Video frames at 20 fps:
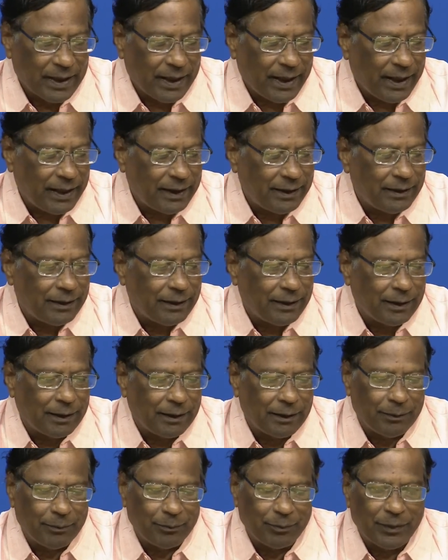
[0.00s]
and
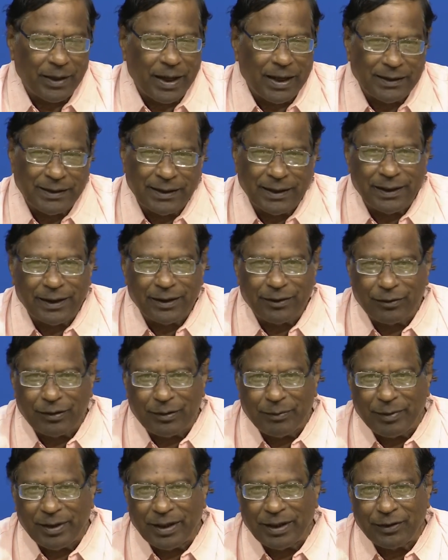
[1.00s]
I think it
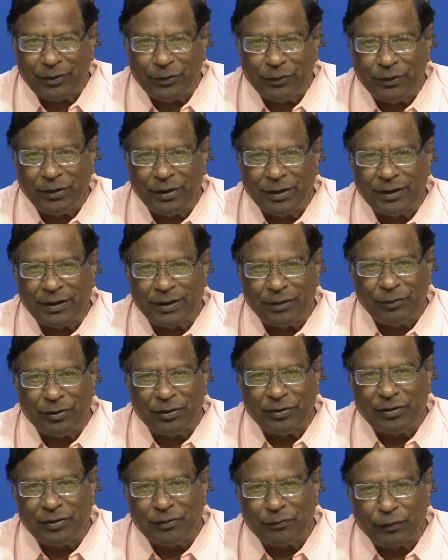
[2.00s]
will be a good
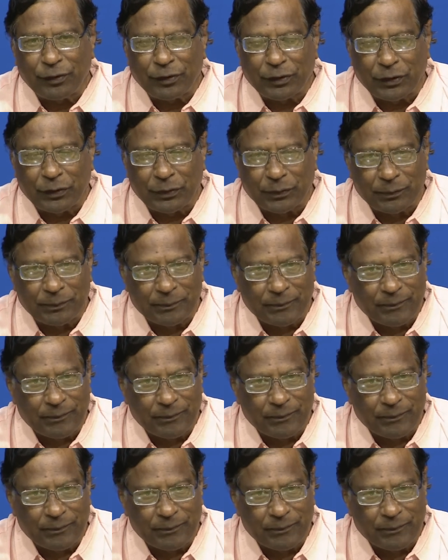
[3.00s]
revision for you.